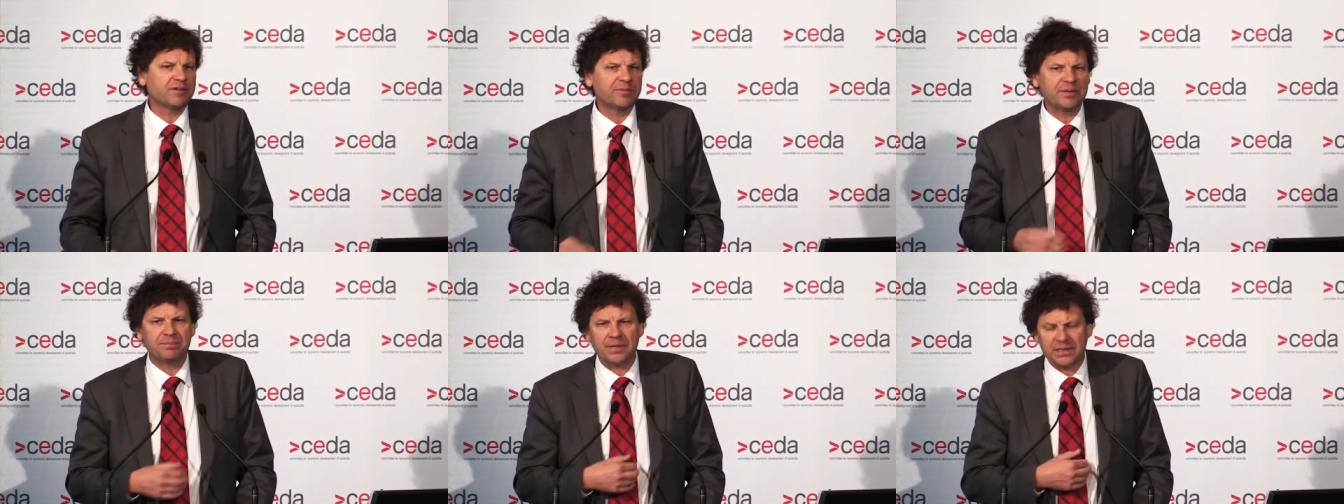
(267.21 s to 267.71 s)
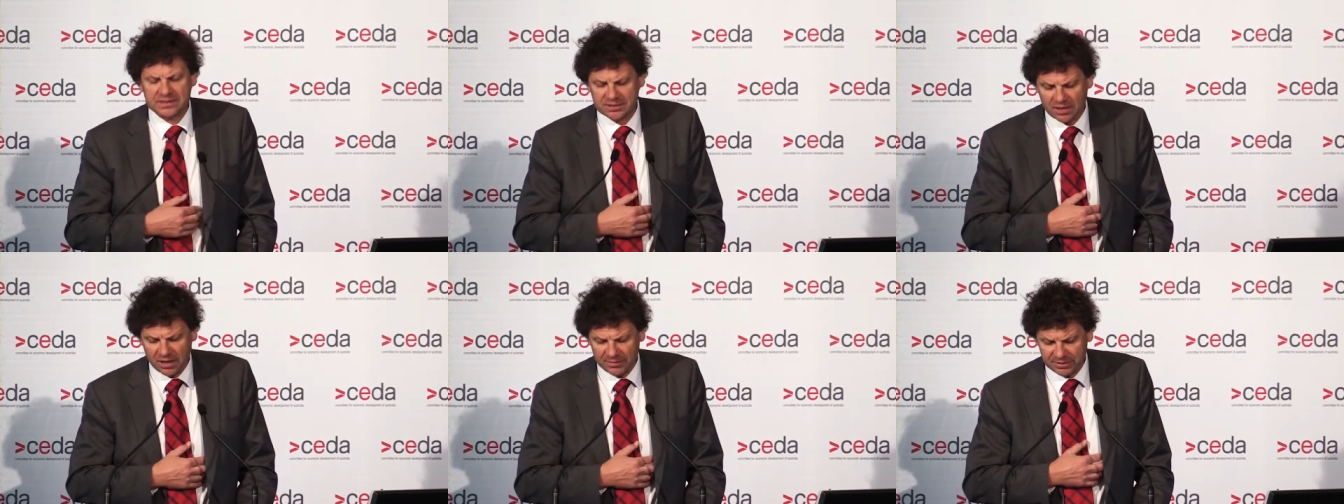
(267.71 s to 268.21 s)
I've been
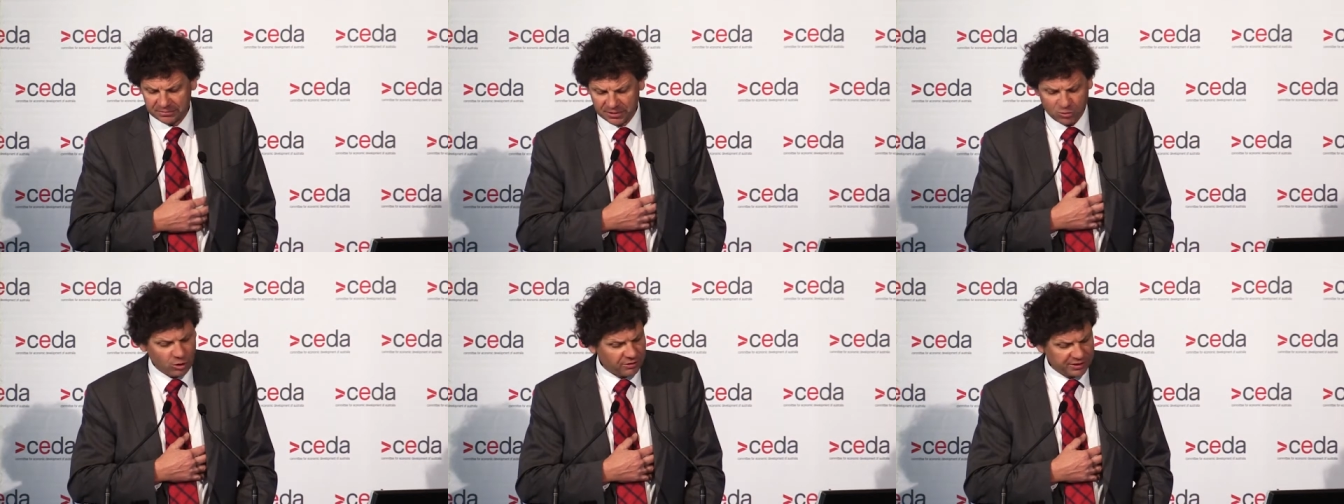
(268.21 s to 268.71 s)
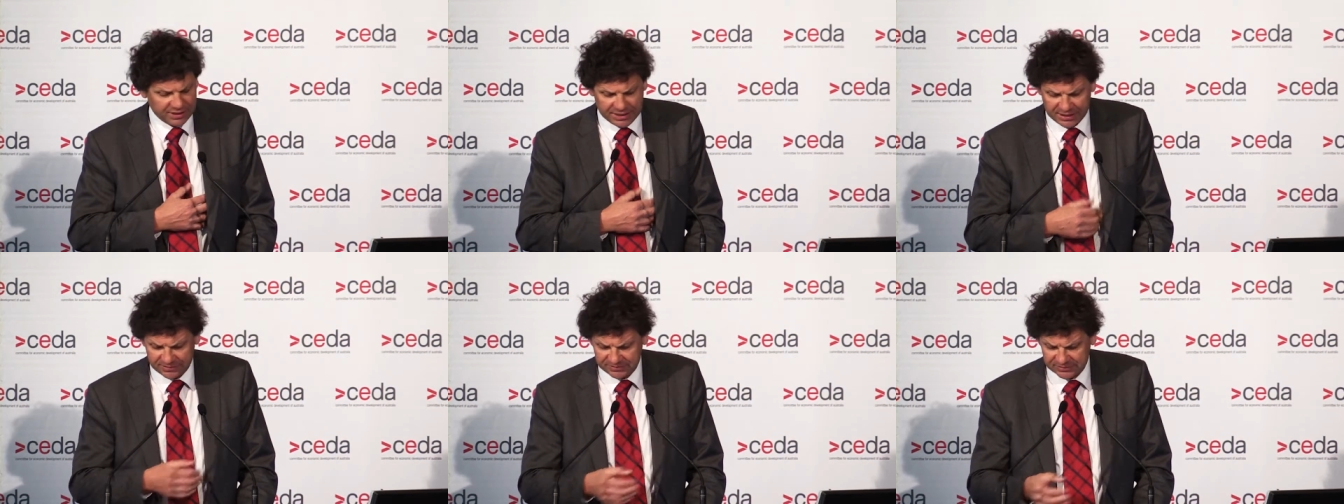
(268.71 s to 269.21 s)
part-time at Macquarie
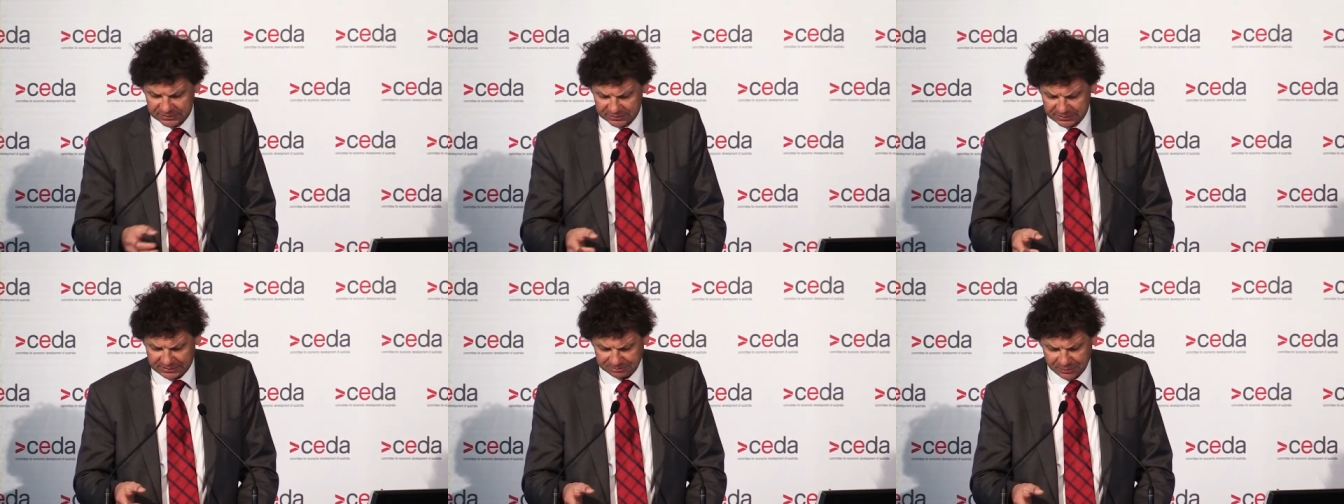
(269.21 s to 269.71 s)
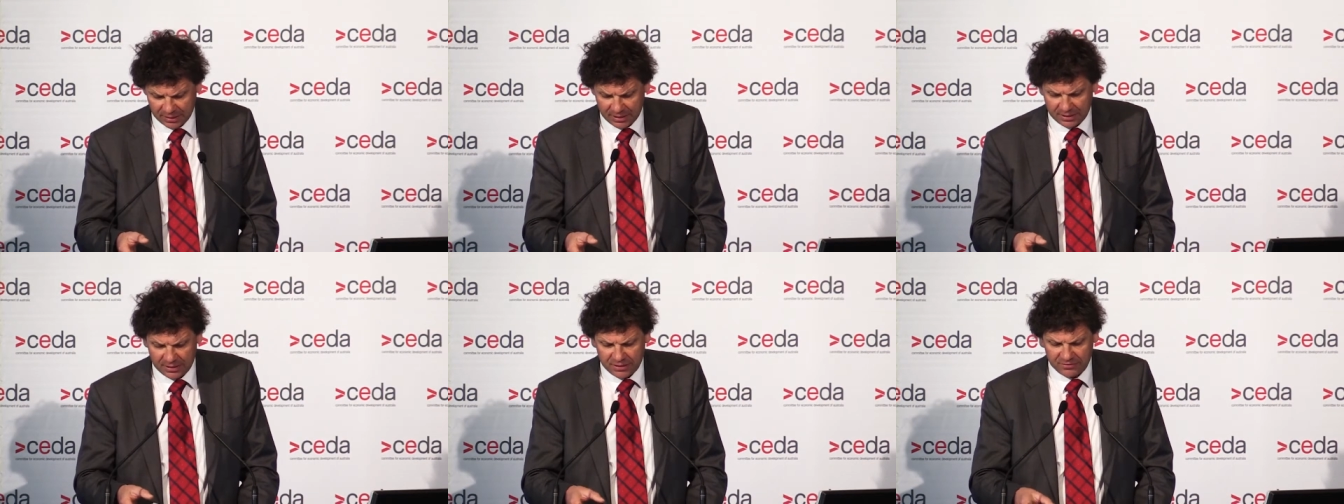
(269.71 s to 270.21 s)
now for
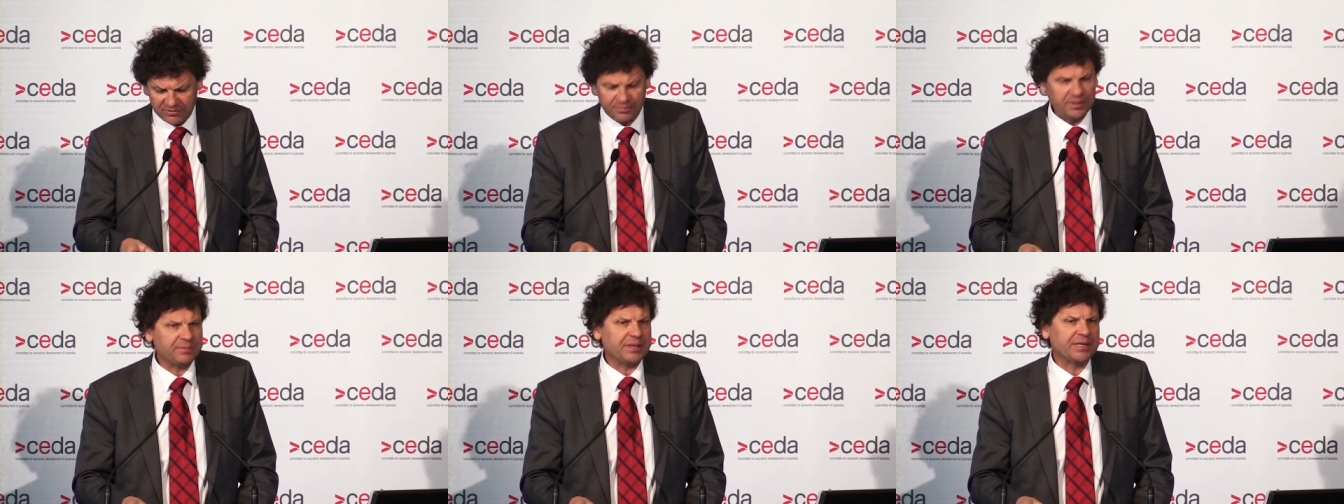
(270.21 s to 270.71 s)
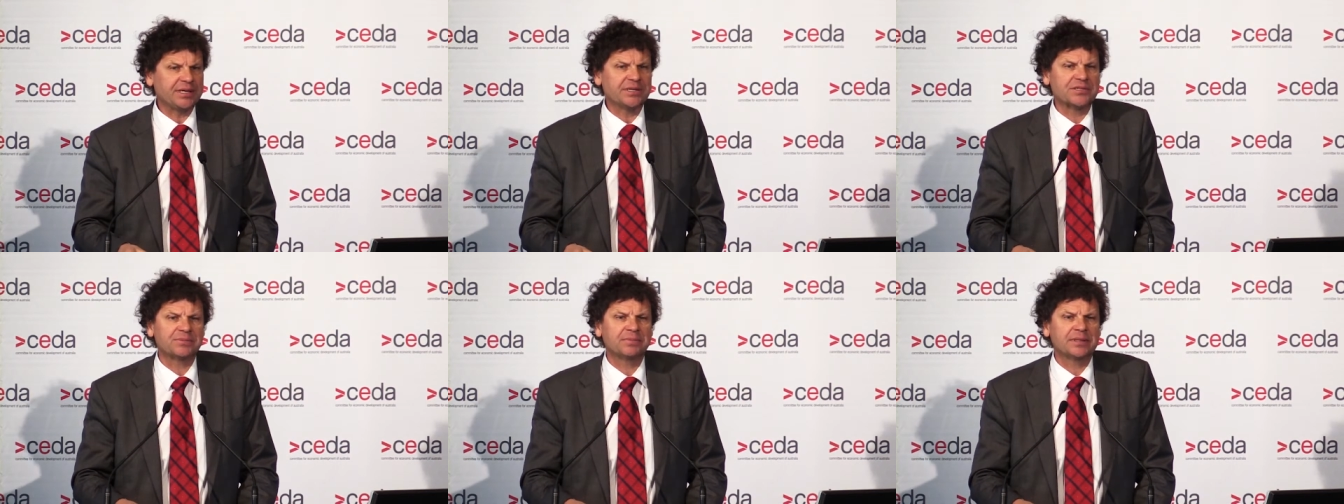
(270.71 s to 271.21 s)
many, many
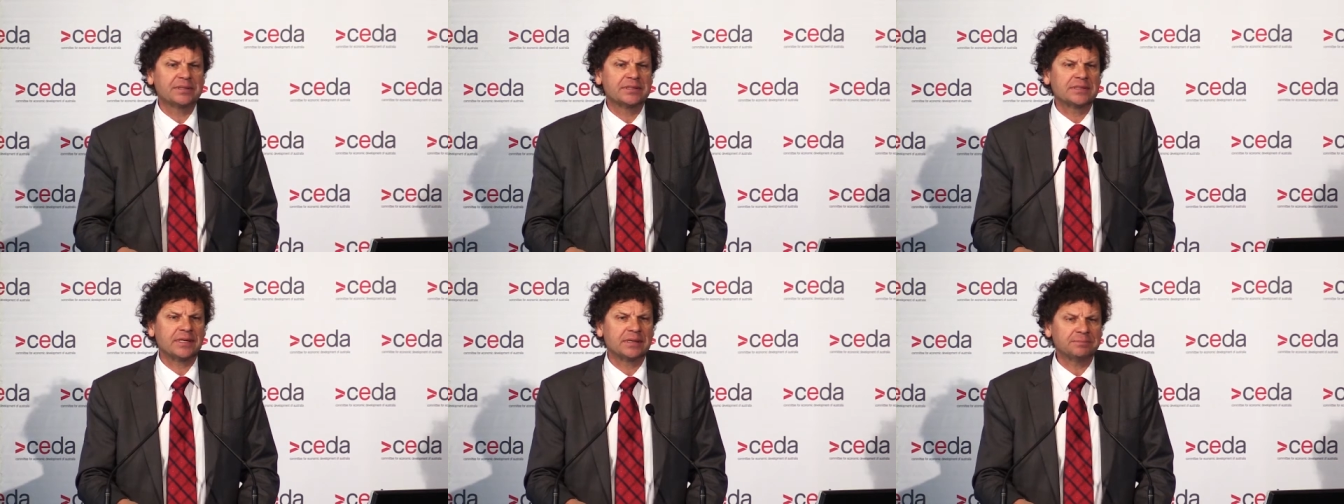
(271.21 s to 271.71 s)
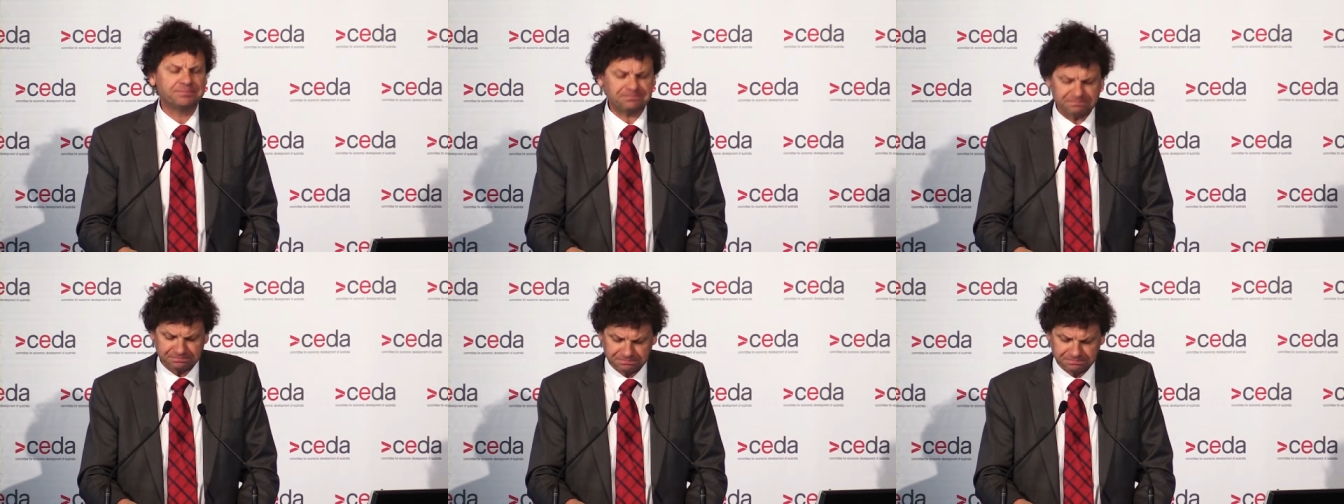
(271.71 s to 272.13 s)
years, but there